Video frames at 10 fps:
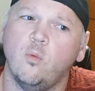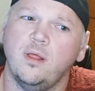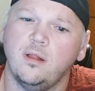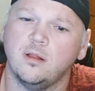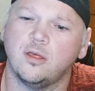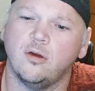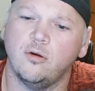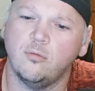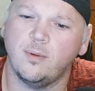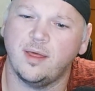we'll
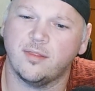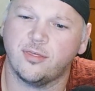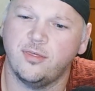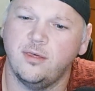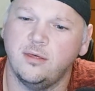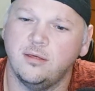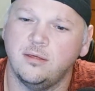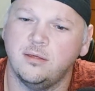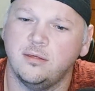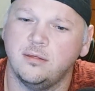go with
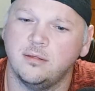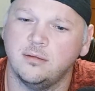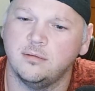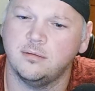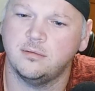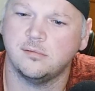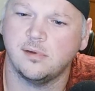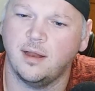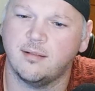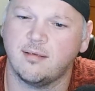
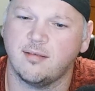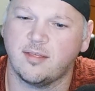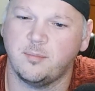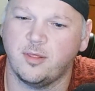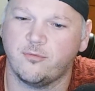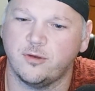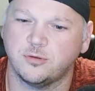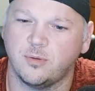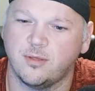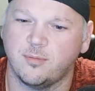I'd say send me the
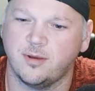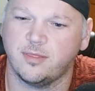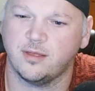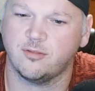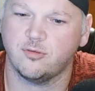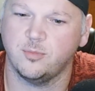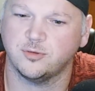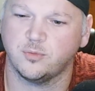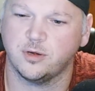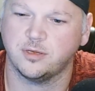French press, but I think it's too
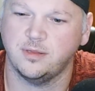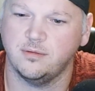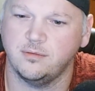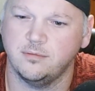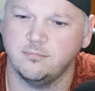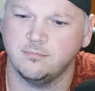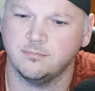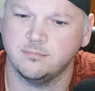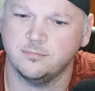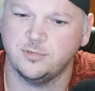much work.
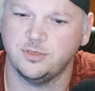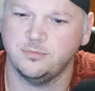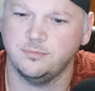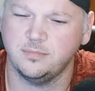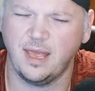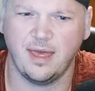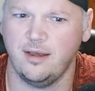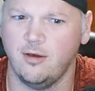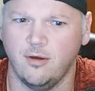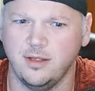
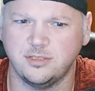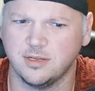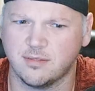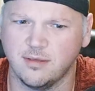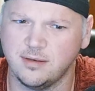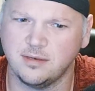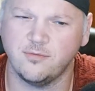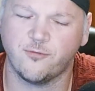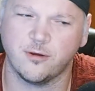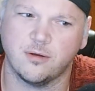Yeah, no, it's just
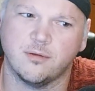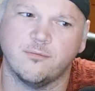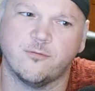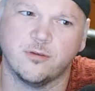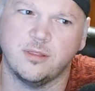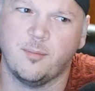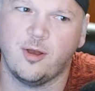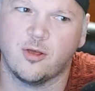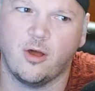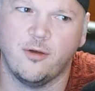for the
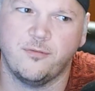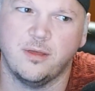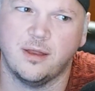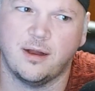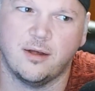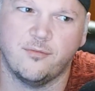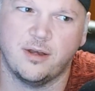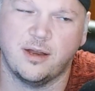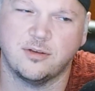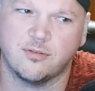amount of coffee you get out of
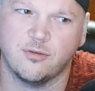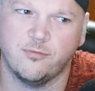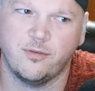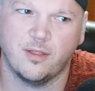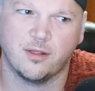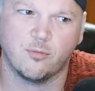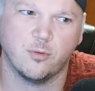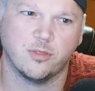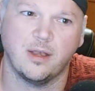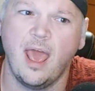it, I just don't feel like it's
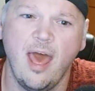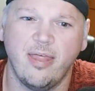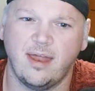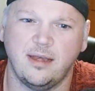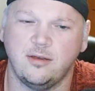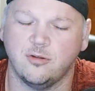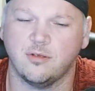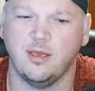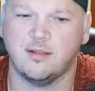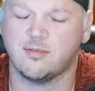worth it. Then
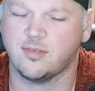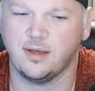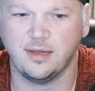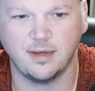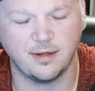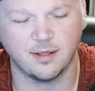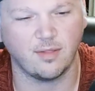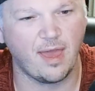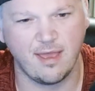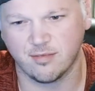it's sitting in a
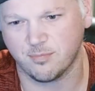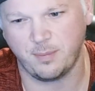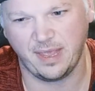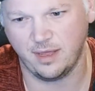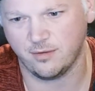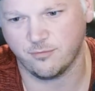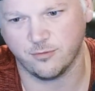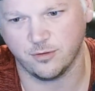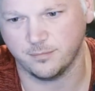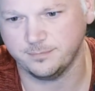glass pan
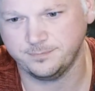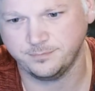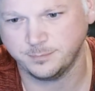for.